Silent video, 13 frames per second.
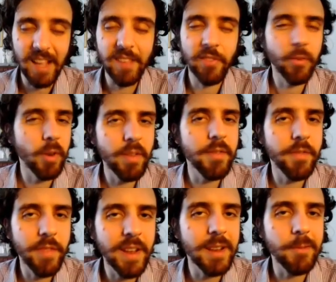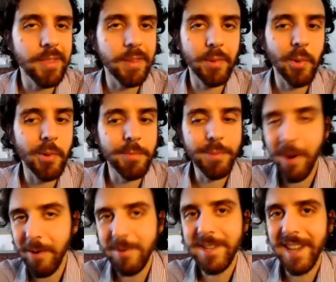it's sort of in fitting with this whole
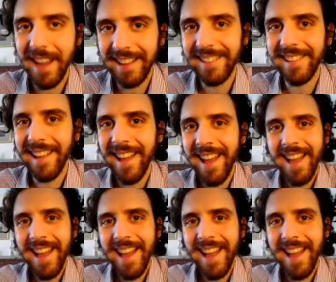project.